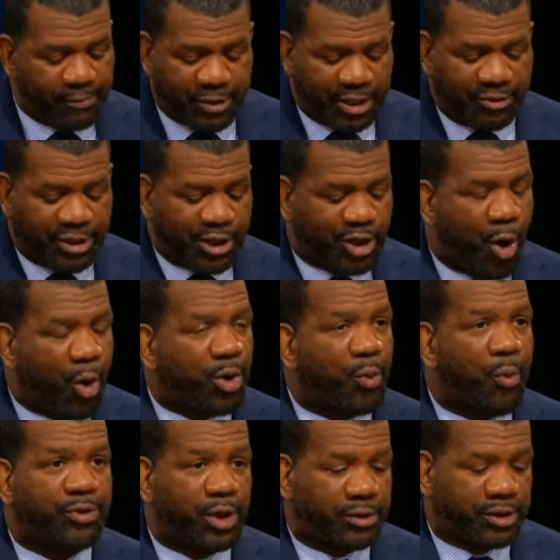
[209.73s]
then go
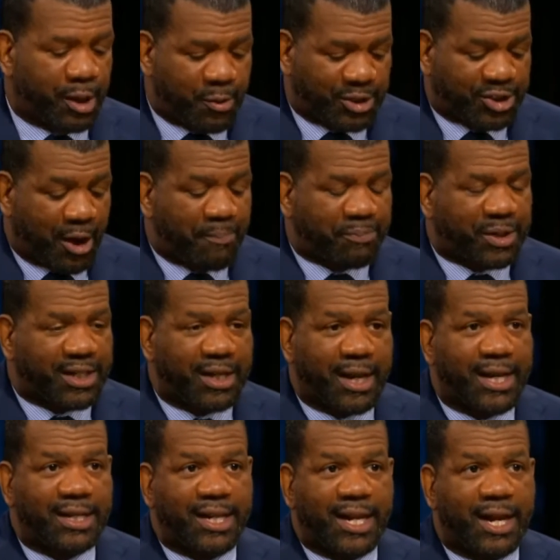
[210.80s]
to, there was something
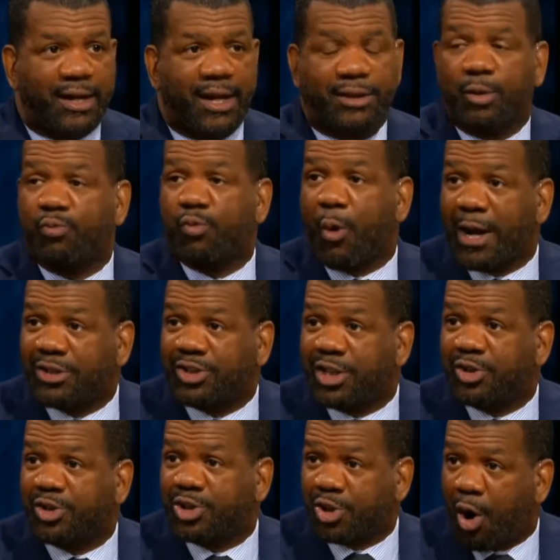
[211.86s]
in there that the
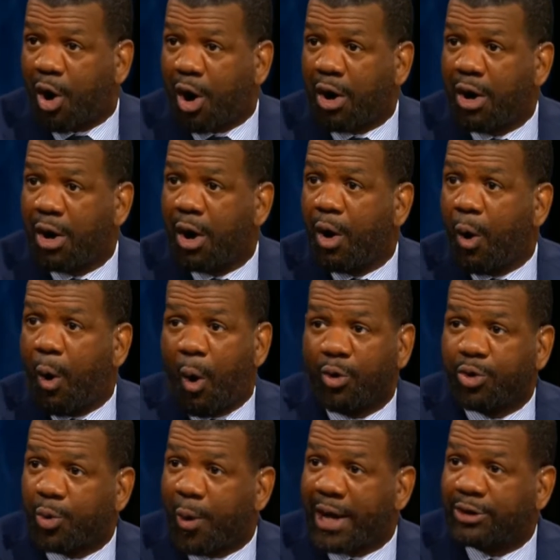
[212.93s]
Redskins saw
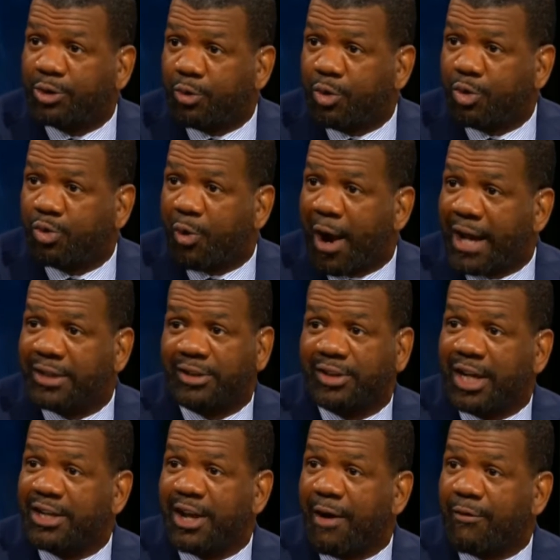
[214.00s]
all the way through, Greg, that
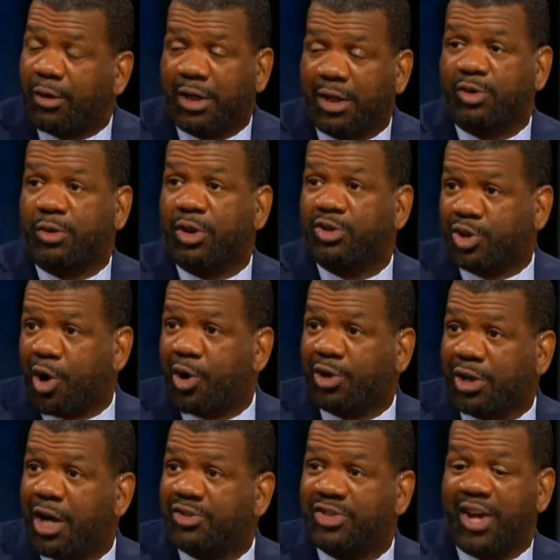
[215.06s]
they never, because Kirk
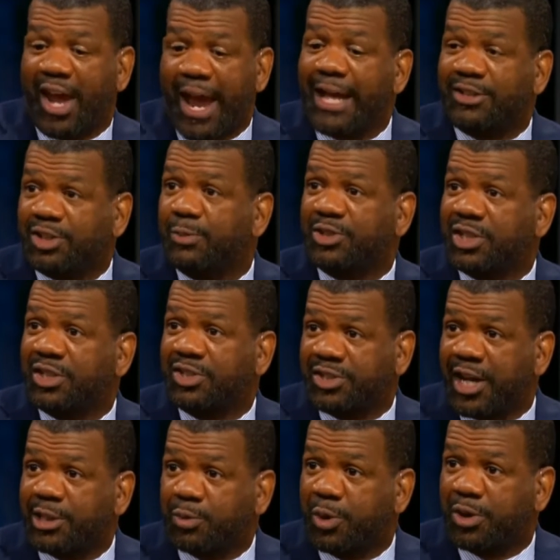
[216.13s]
Cousins had some
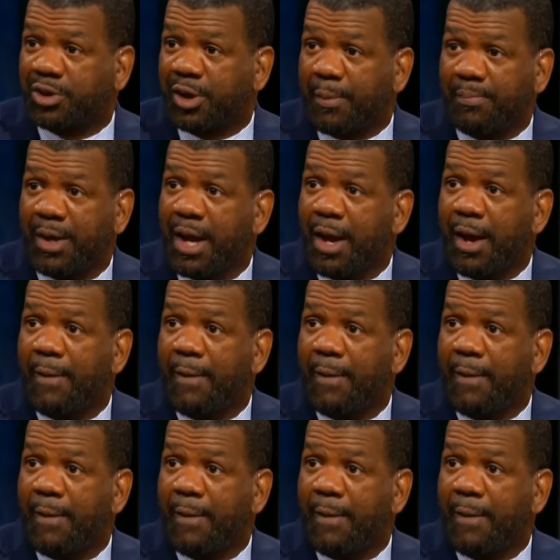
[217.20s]
success with them.